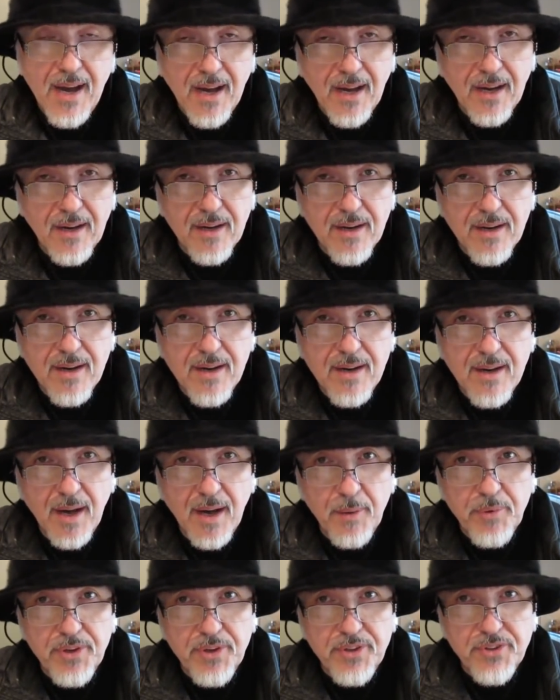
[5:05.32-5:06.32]

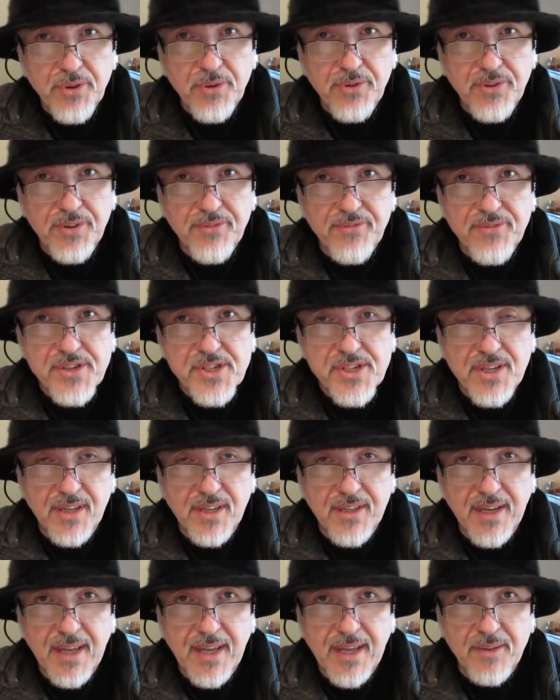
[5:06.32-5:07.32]
I'm going to do an
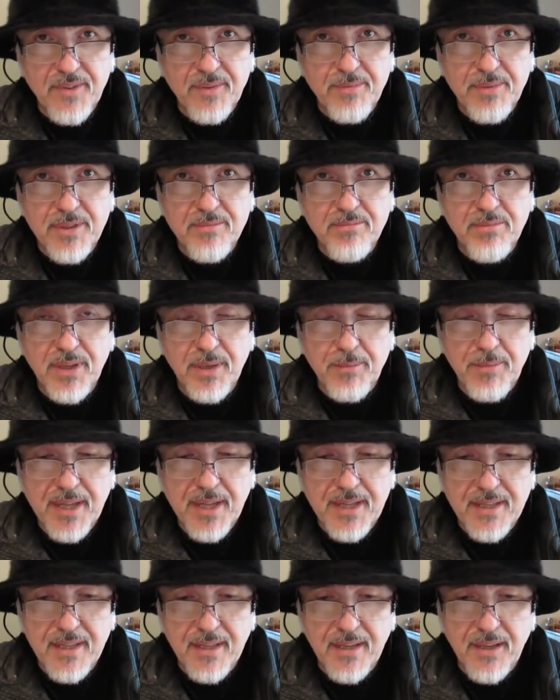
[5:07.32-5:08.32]
official announcement, but I'm
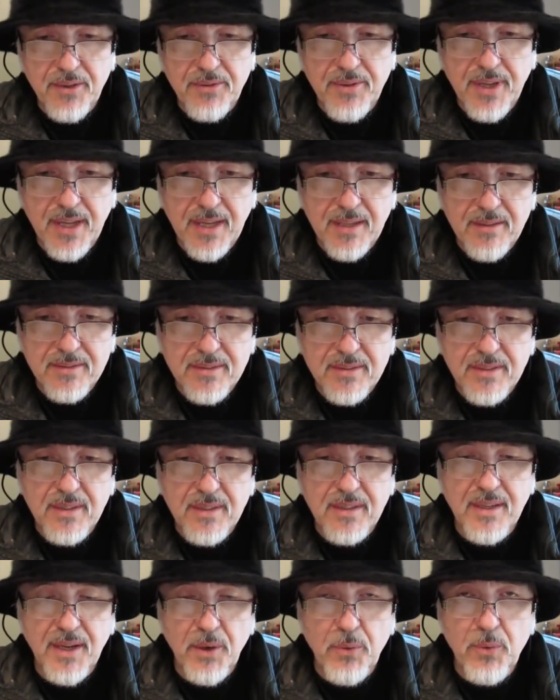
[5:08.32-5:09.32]
letting you know now.
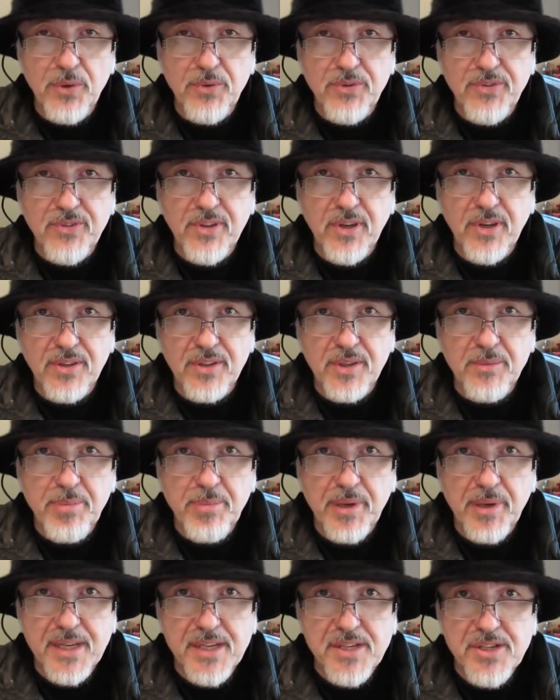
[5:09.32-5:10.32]
And I will start the
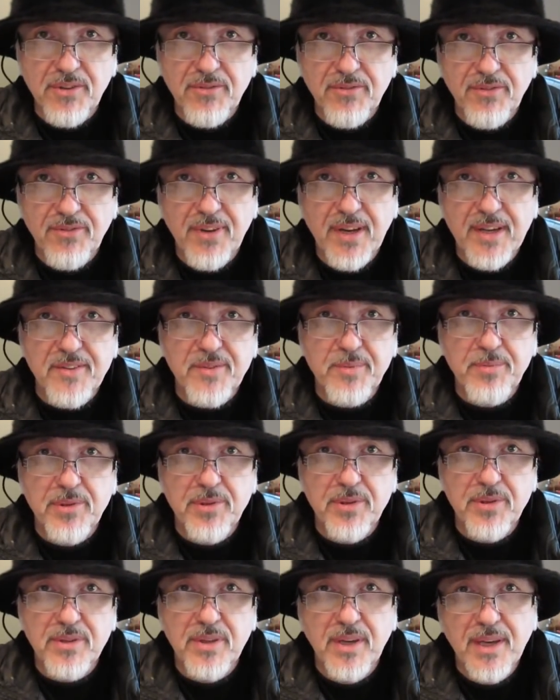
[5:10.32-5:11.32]
page on
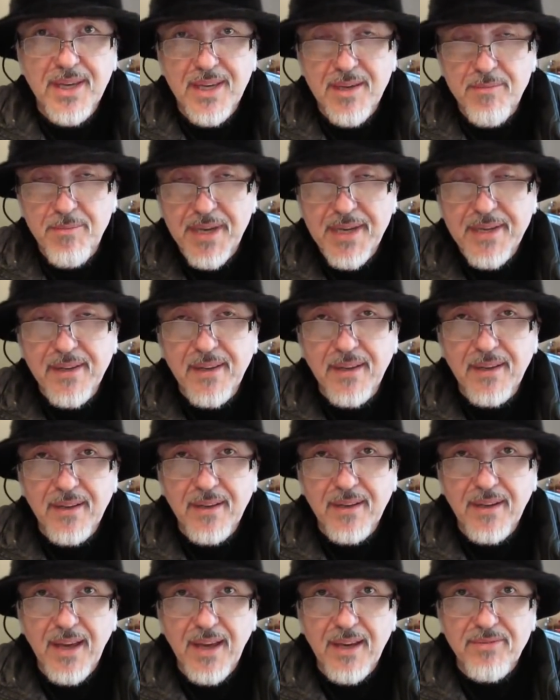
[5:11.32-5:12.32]
Facebook
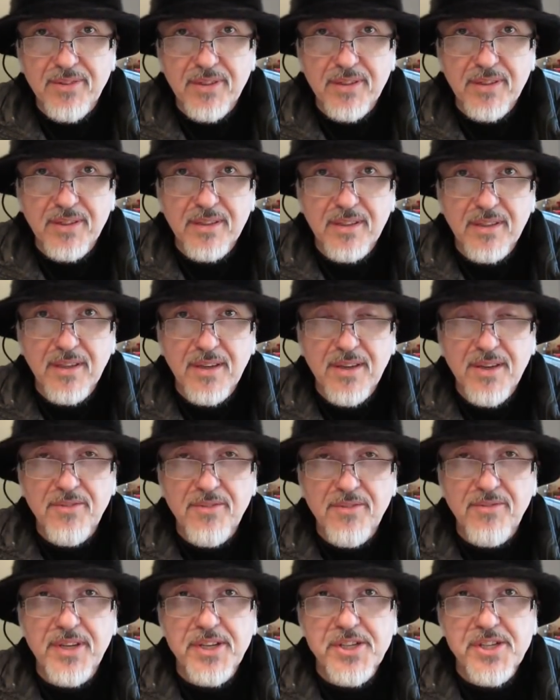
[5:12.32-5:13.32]
immediately after
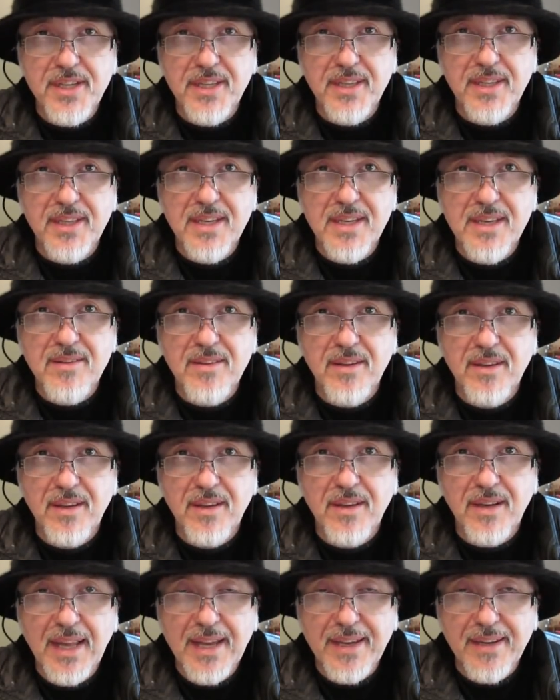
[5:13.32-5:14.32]
finishing the
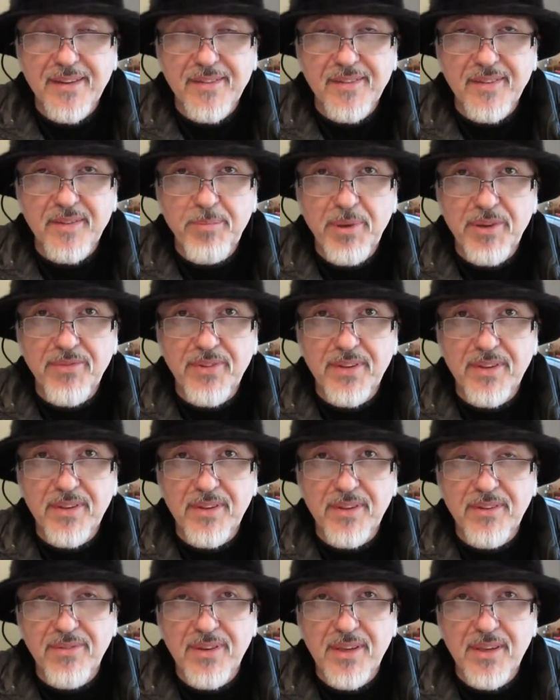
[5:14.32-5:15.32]
latest Spiffy
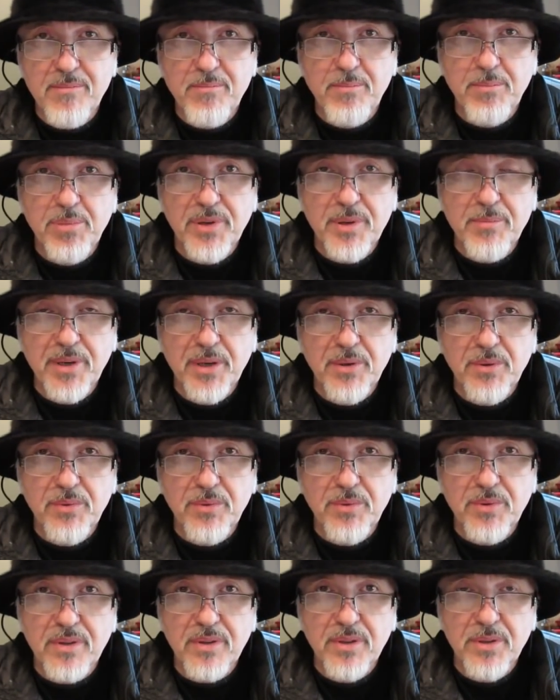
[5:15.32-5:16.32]
Tiffy buddy
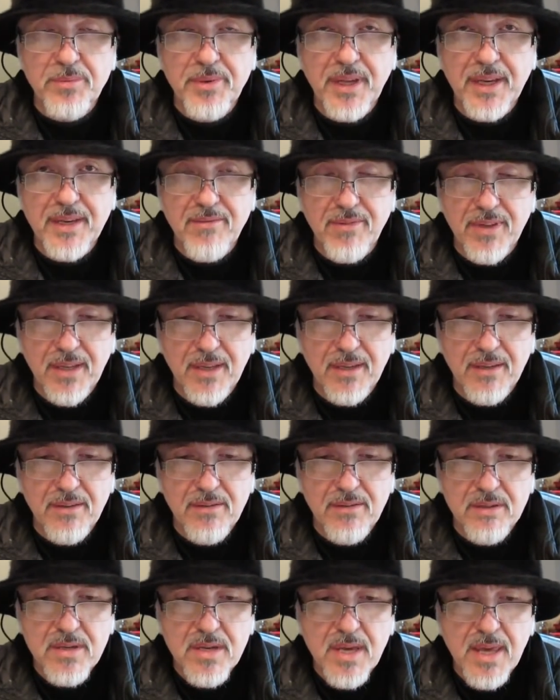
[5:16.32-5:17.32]
build update video.